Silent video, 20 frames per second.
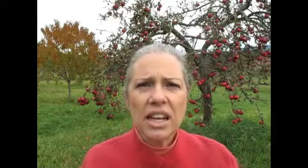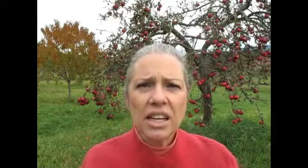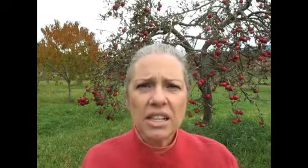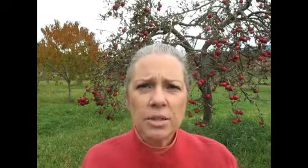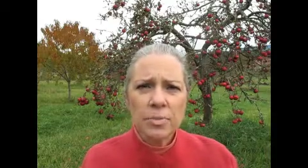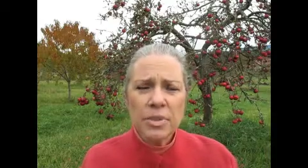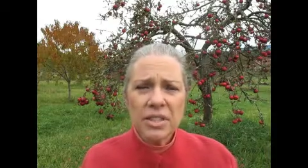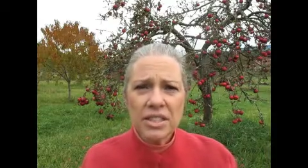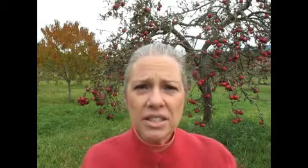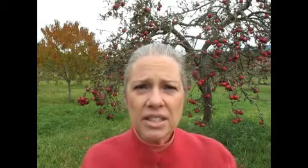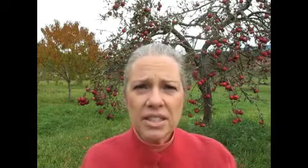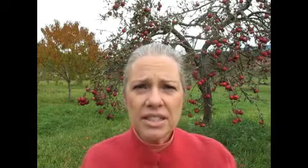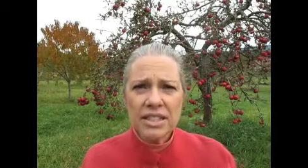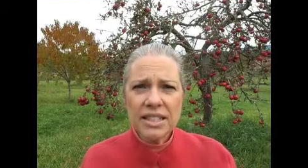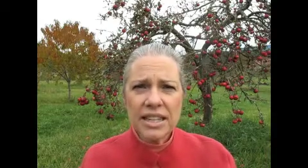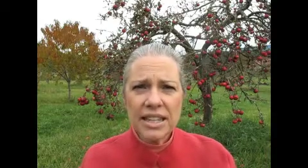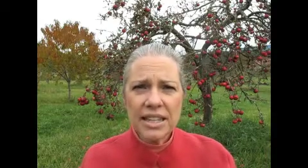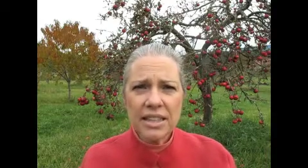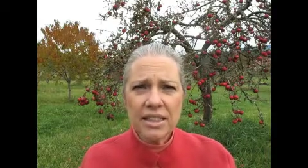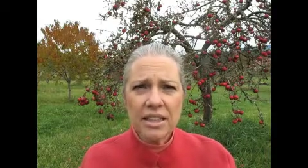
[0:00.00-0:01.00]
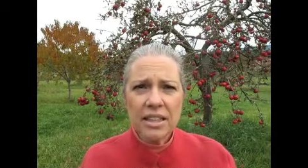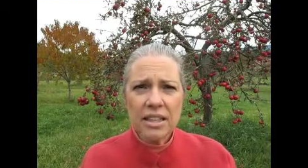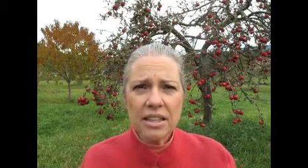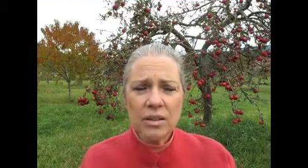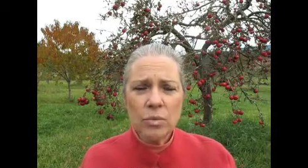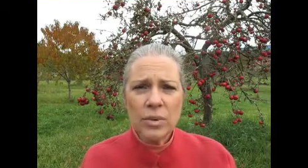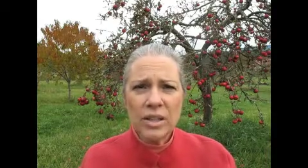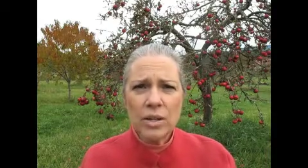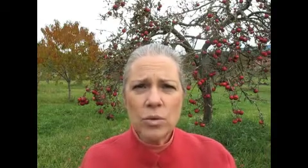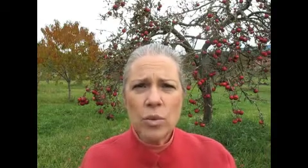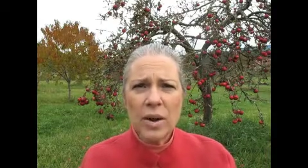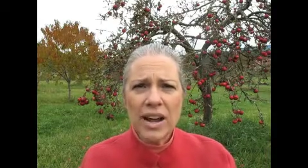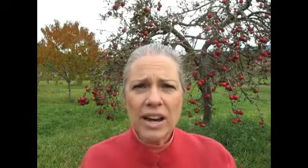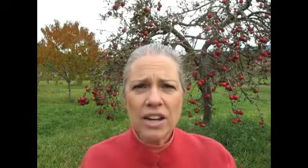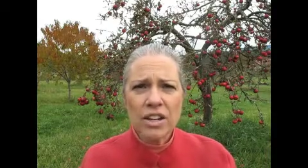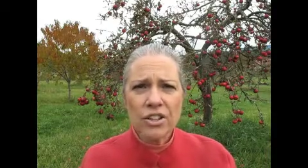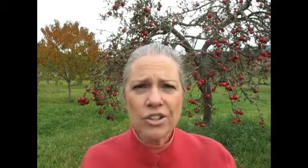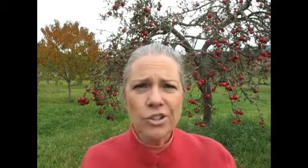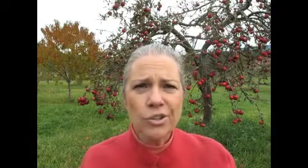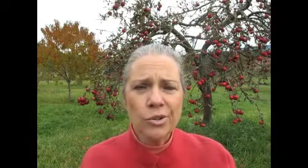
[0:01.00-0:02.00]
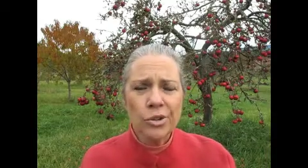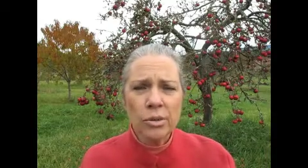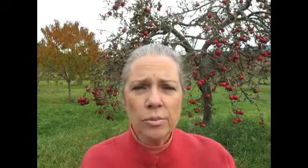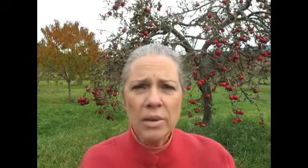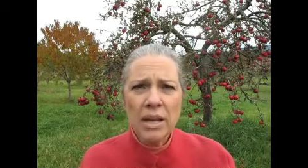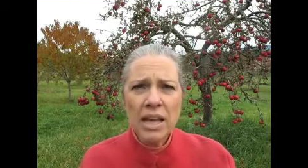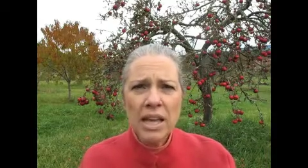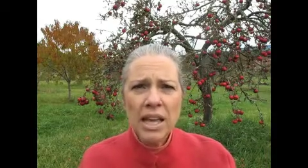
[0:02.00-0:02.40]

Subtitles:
Husband's going to take the weed whacker to them.